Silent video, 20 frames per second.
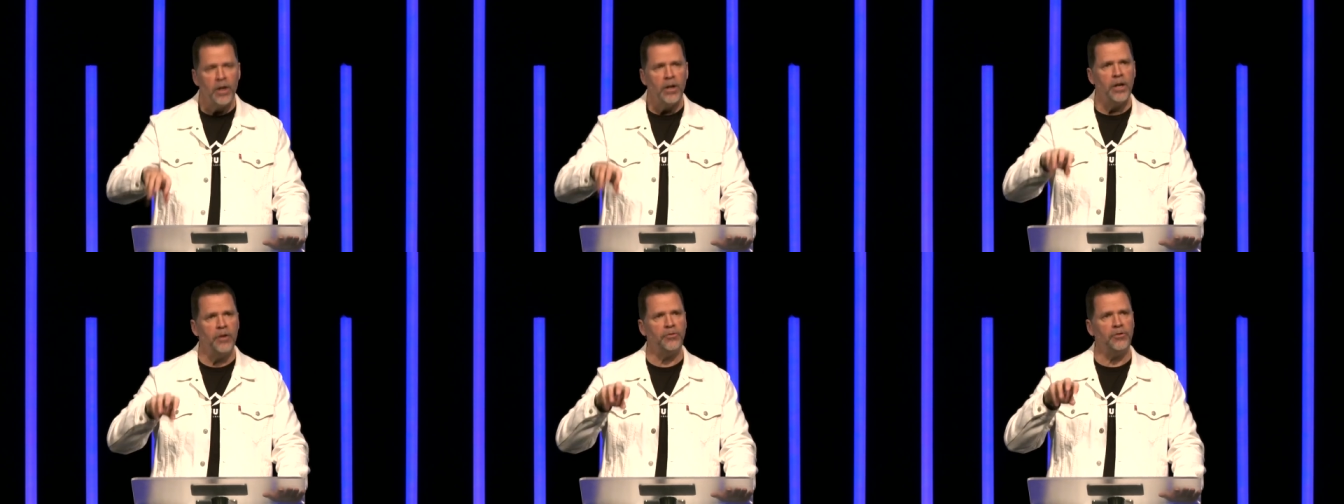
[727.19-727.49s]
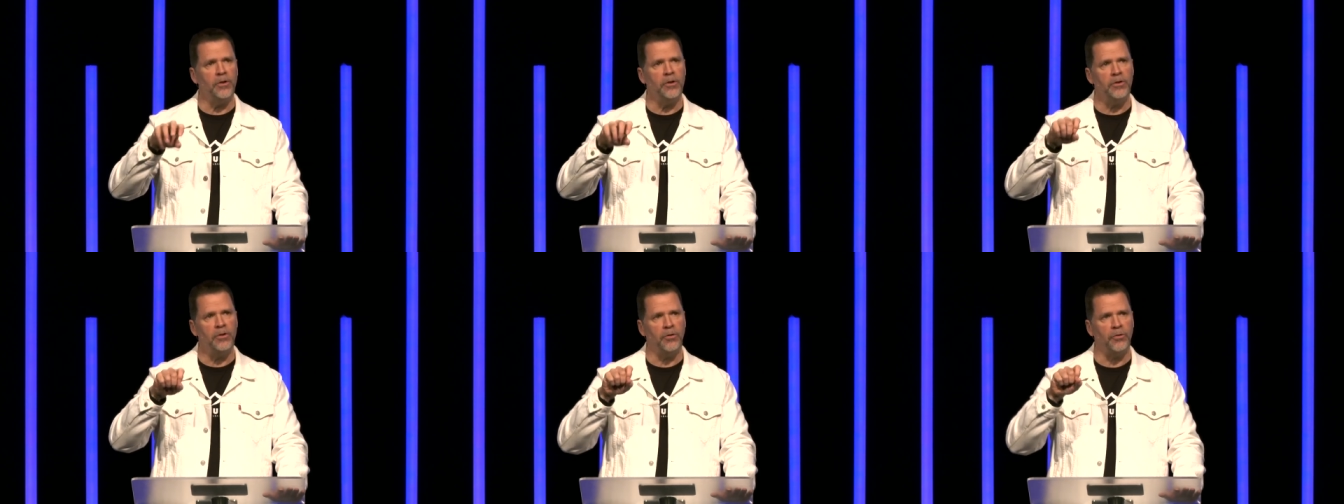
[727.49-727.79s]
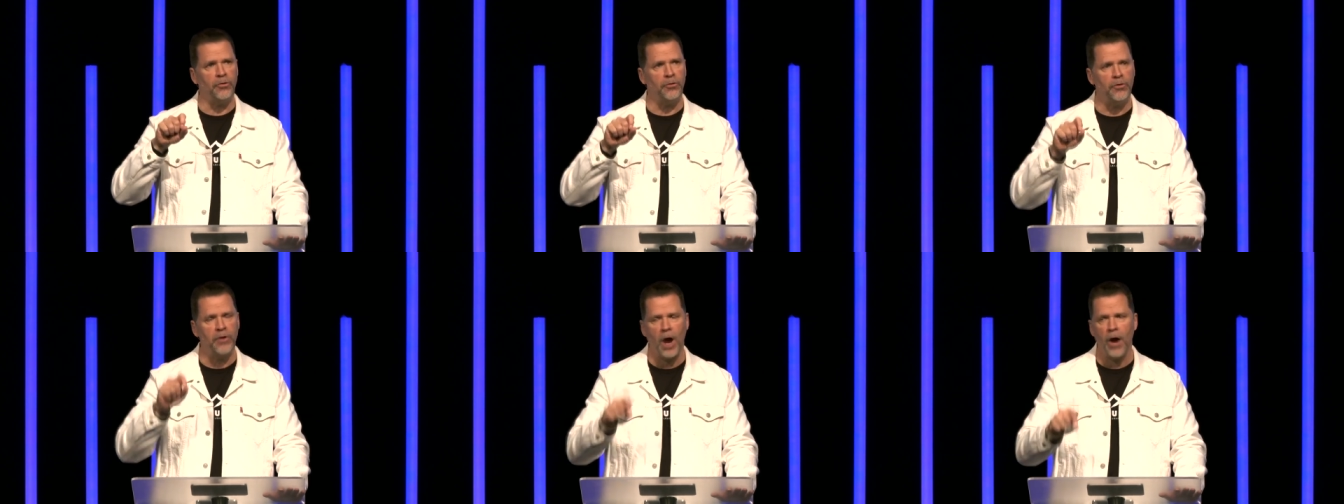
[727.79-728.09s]
Listen,
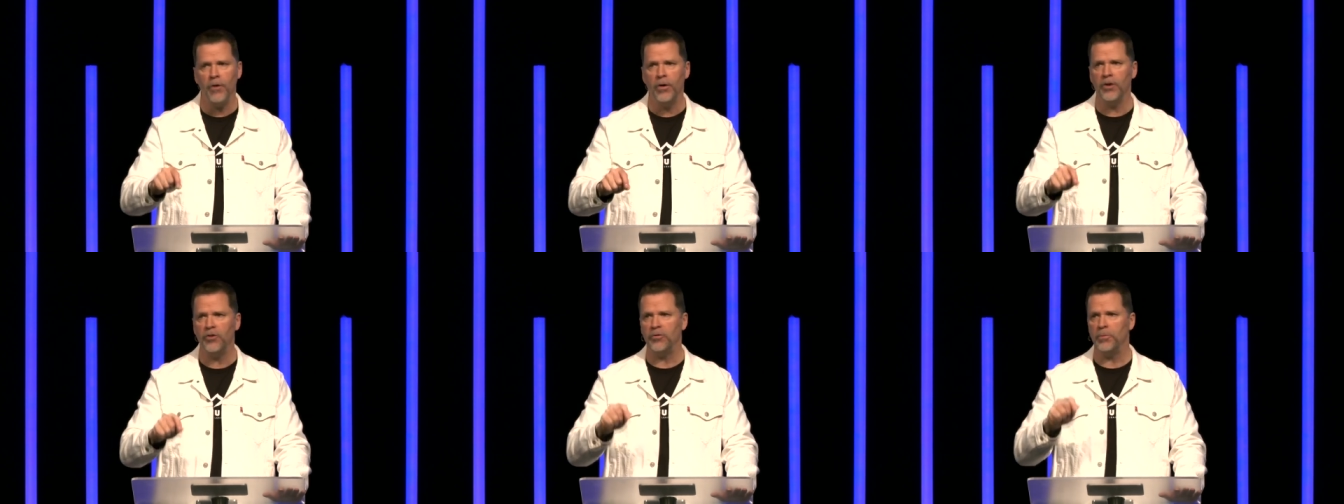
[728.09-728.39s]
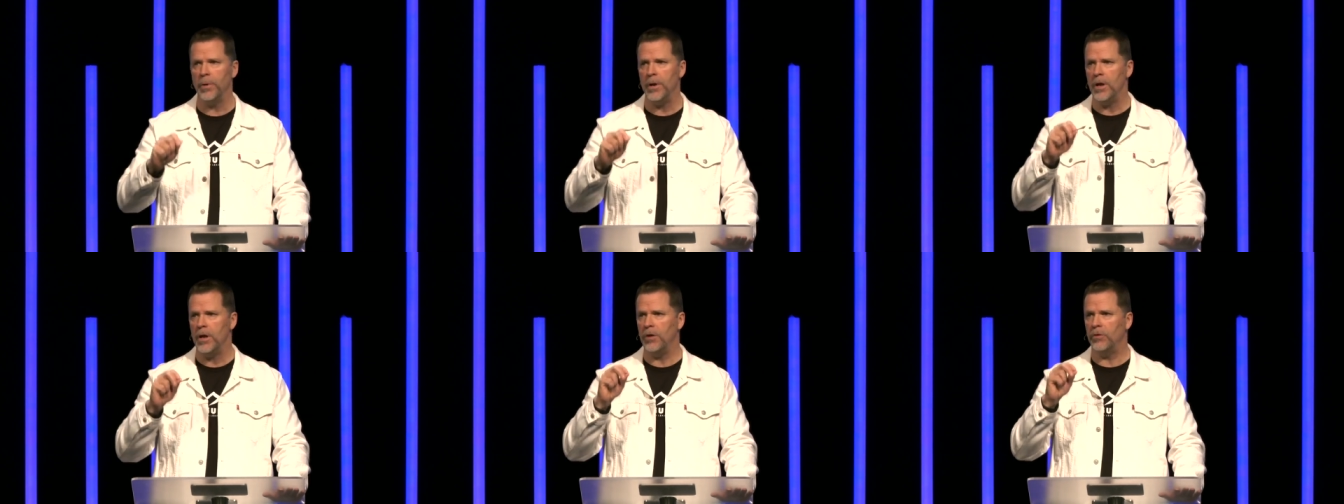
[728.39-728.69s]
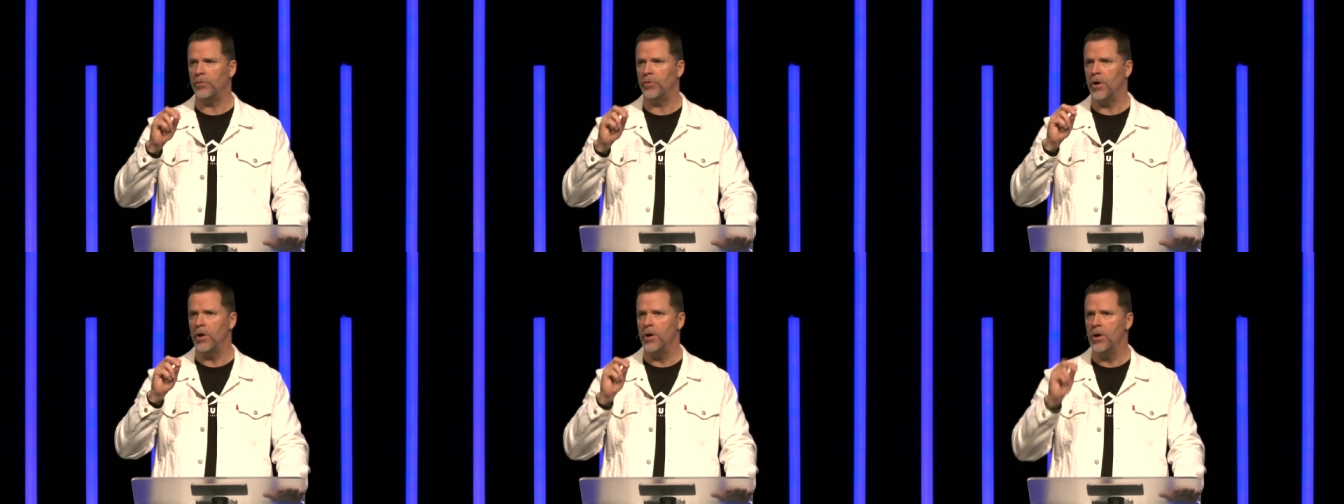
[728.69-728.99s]
discouragement
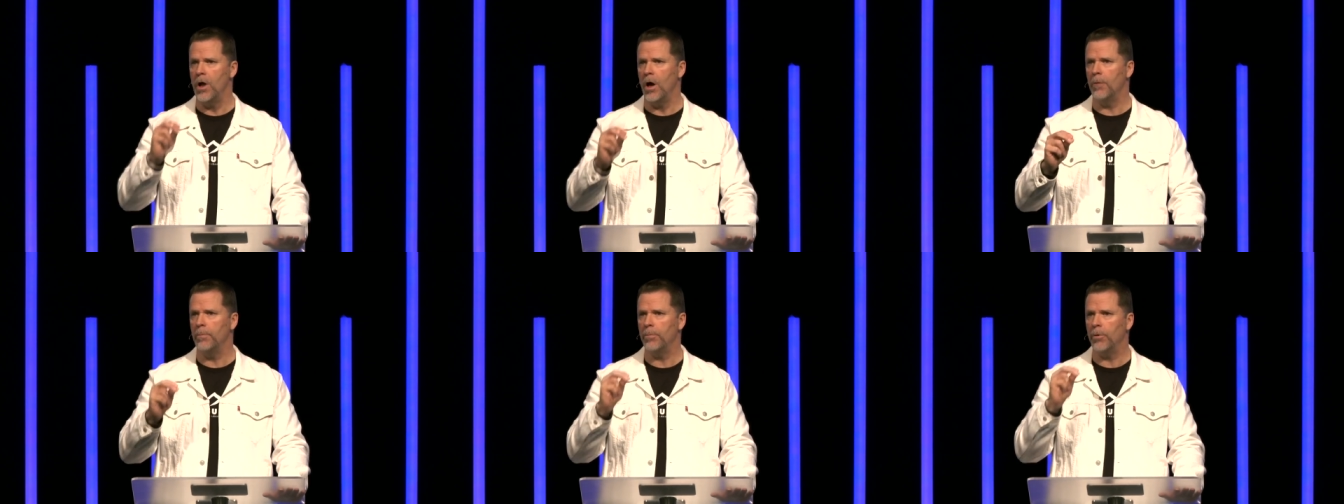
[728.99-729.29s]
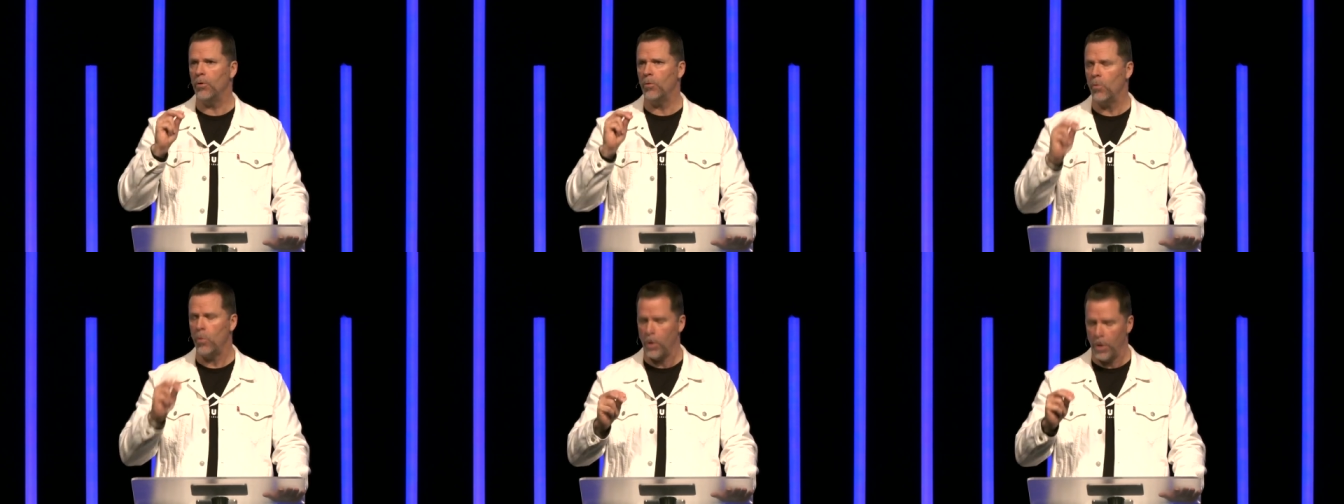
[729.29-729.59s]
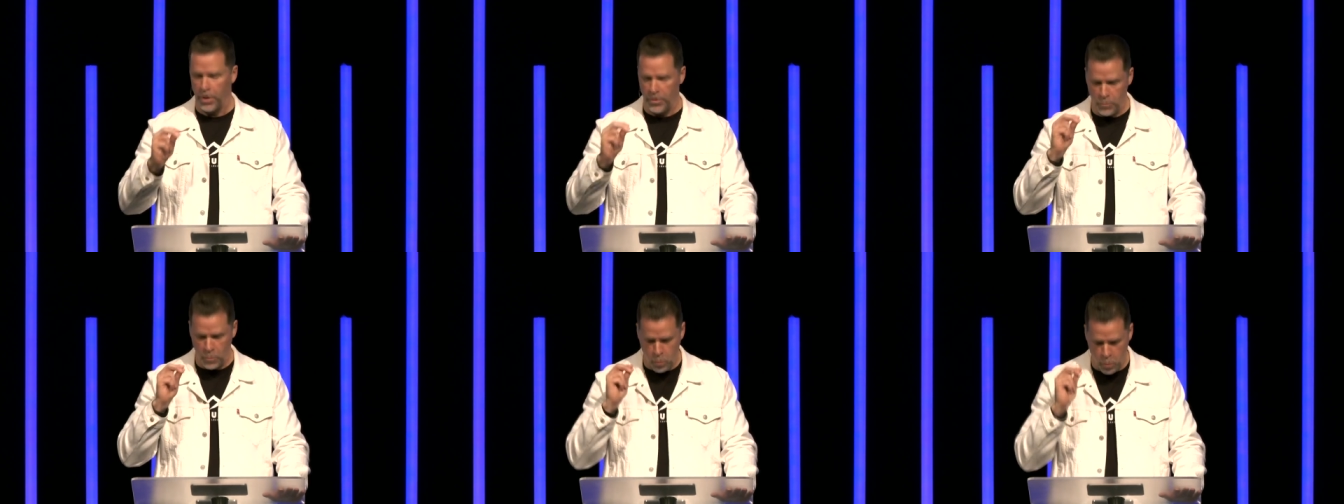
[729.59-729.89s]
is the number
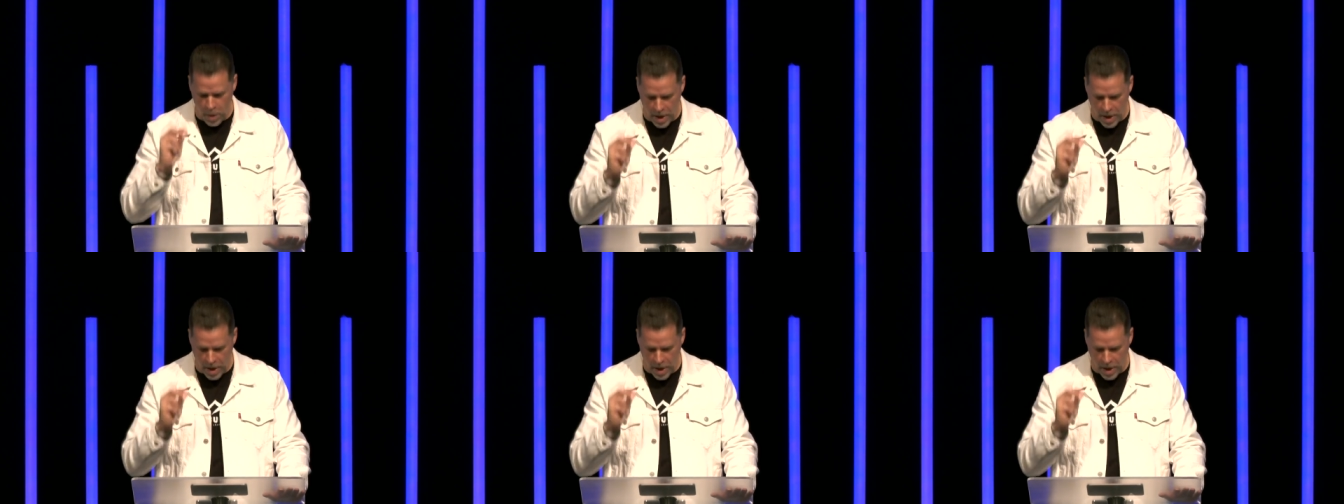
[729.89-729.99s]
one